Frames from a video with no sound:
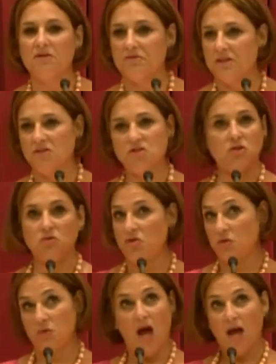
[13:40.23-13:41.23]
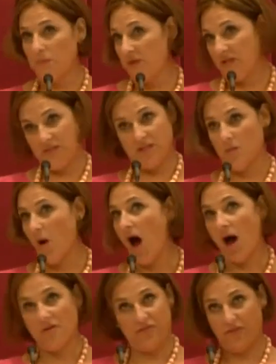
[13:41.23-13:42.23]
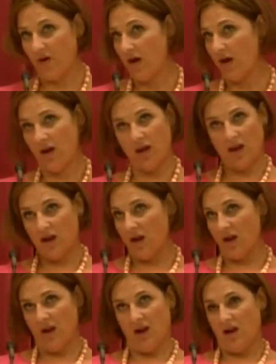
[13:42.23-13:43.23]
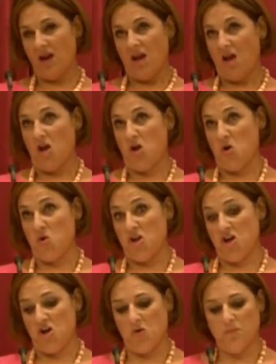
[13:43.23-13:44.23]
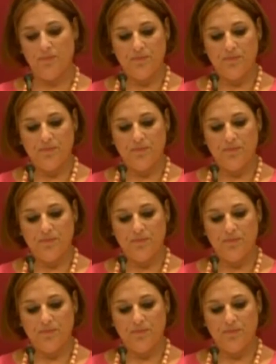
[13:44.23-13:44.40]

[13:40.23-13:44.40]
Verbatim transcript: Thing two, do not piss him off. Oh, no.